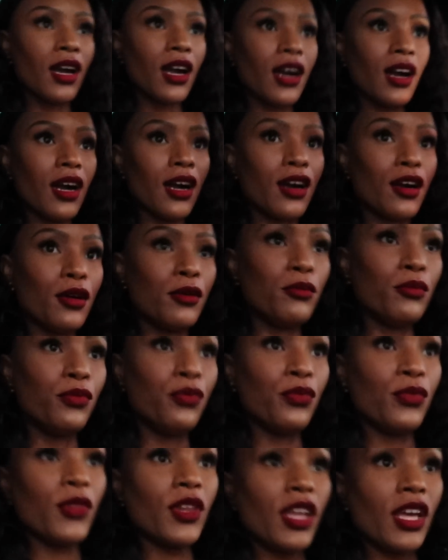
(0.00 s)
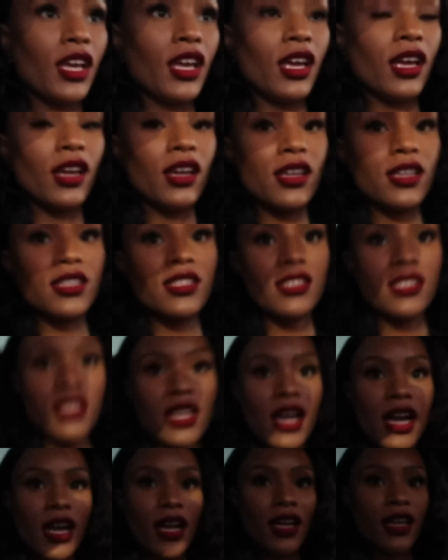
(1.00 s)
Um, and
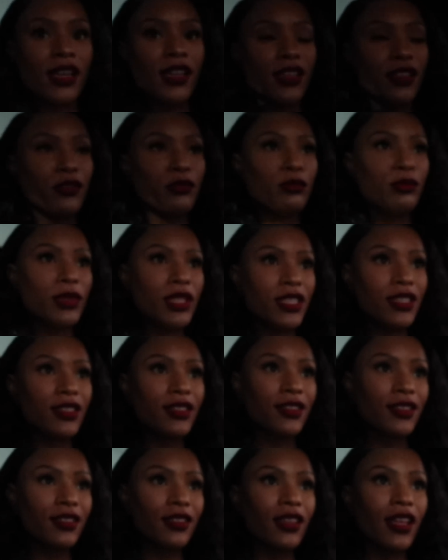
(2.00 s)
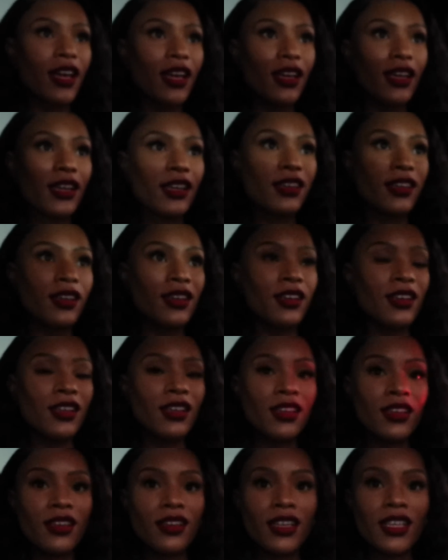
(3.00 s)
I miss like
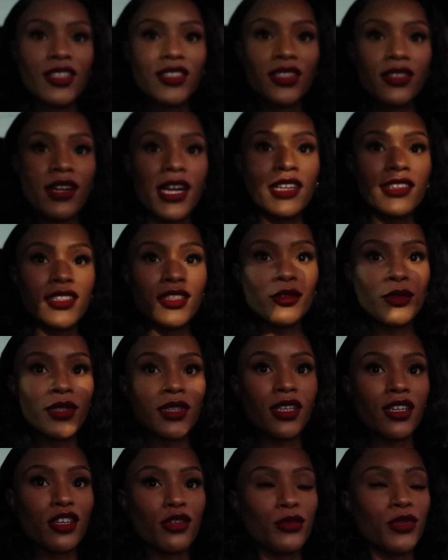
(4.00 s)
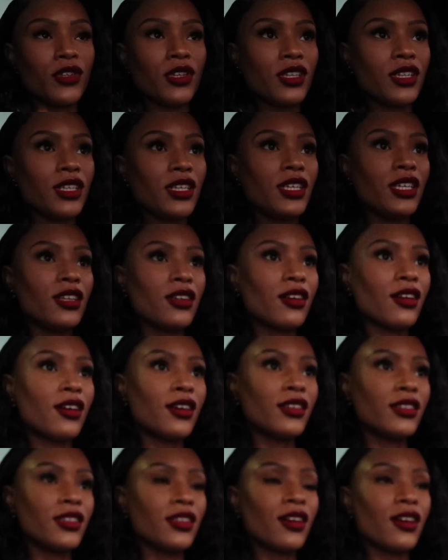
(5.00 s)
interacting with the community here
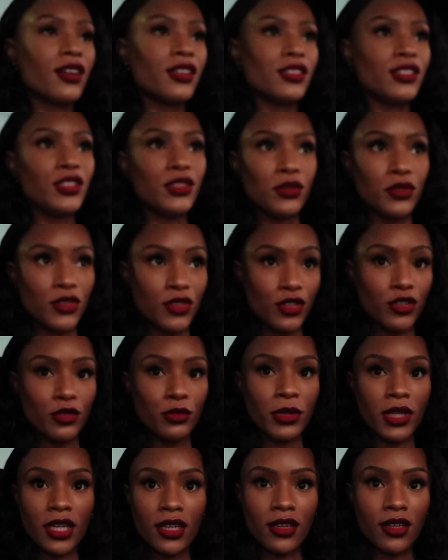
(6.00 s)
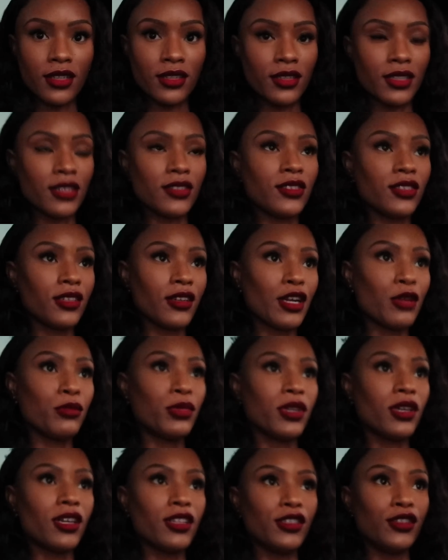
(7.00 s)
on on YouTube and on Instagram,
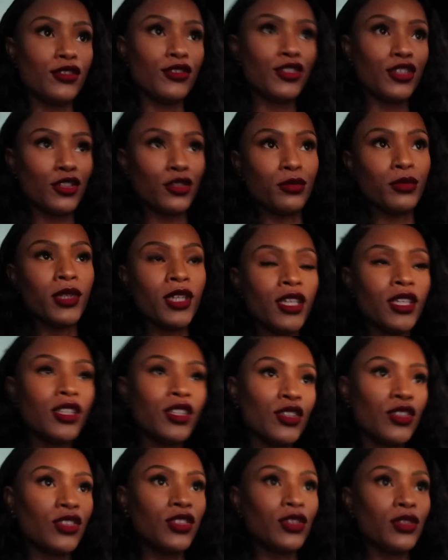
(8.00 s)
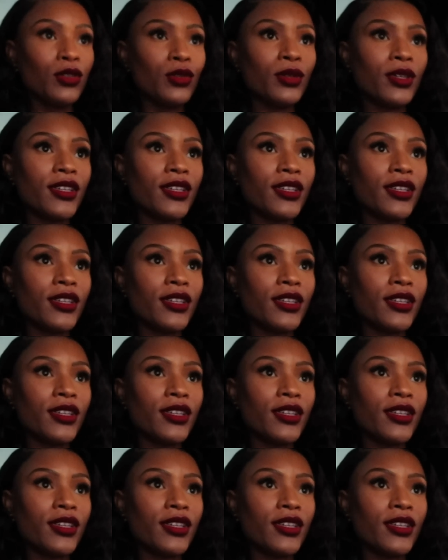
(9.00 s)
but on YouTube too.